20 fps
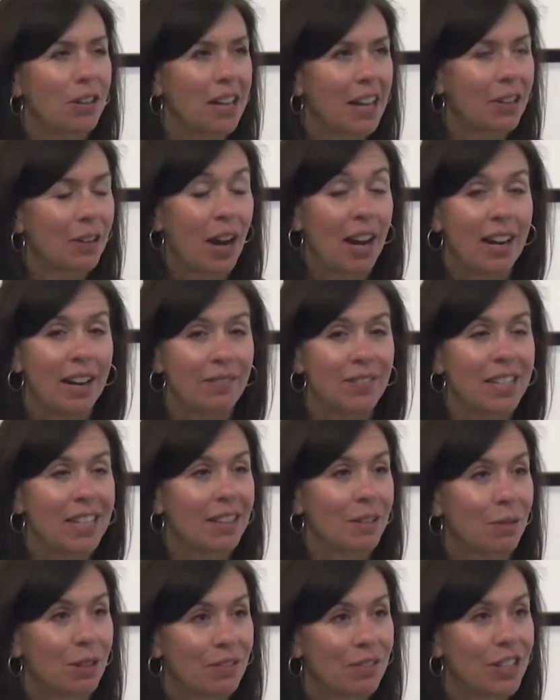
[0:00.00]
gallery, and I've seen
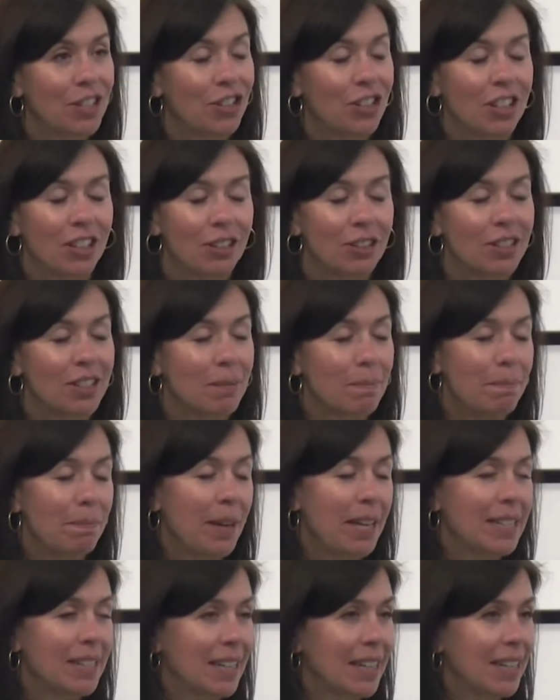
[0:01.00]
the renovation, it looks
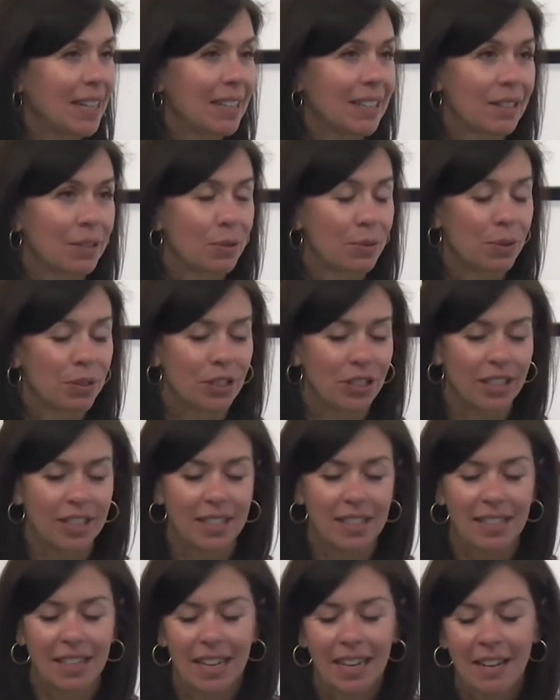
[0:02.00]
amazing, it's
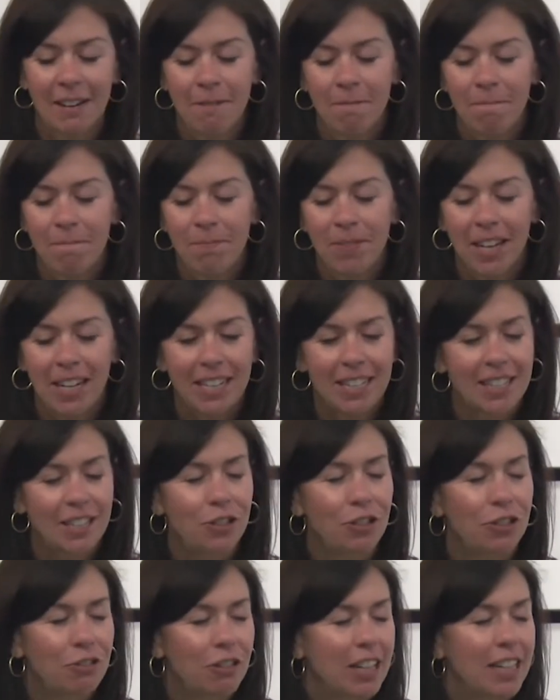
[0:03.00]
gorgeous. Thank you. And it's such
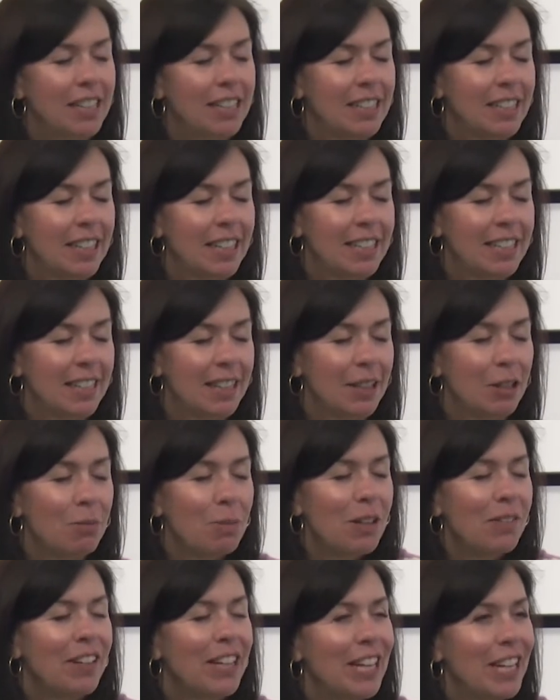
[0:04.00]
a great, it's a little
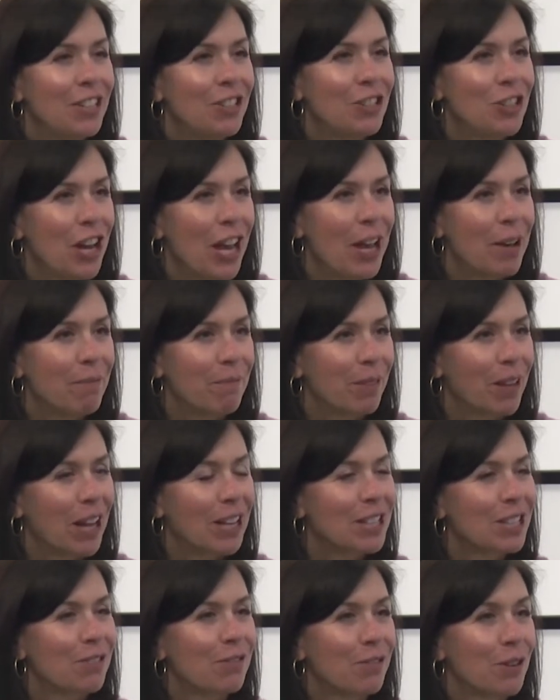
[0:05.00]
bit of a hidden gem.
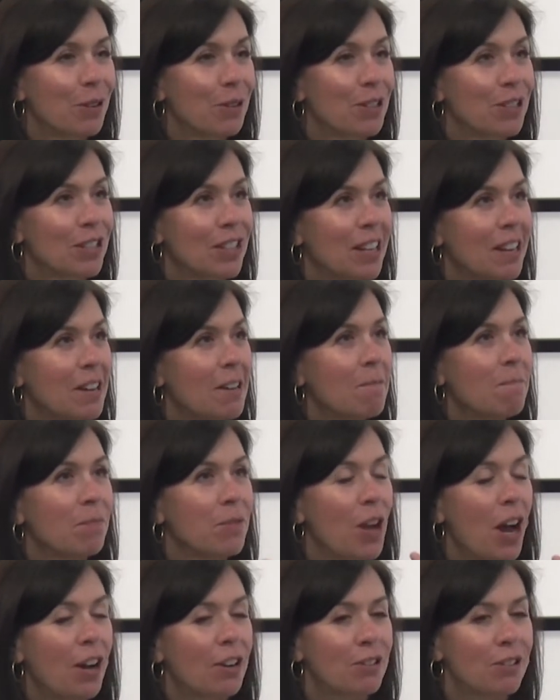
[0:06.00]
Lots of folks yeah.
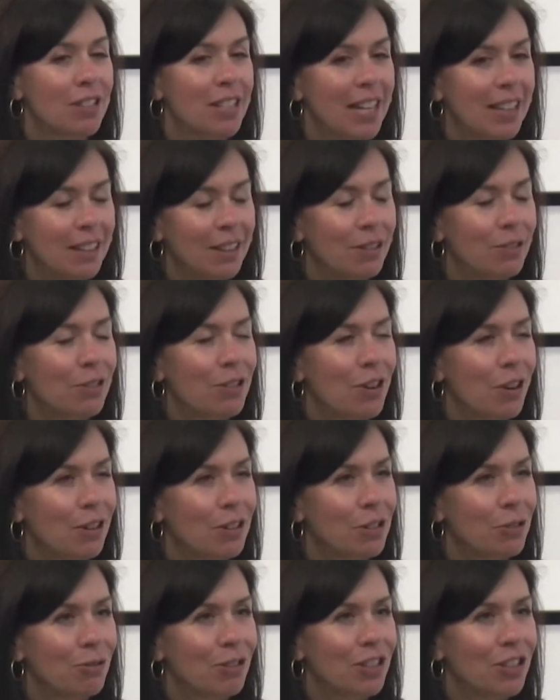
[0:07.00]
understand that there's an
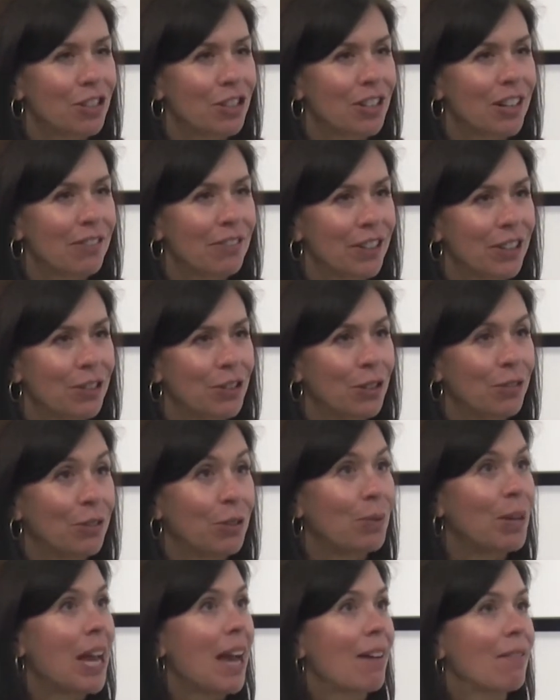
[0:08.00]
arts tradition at
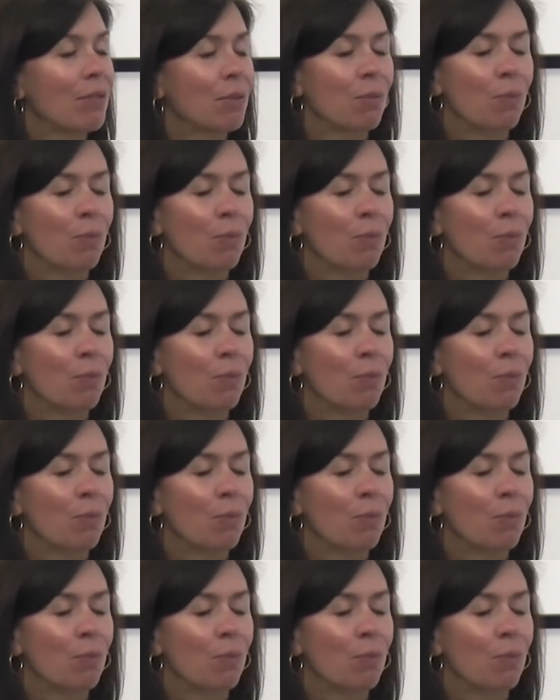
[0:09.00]
Villanova. We have the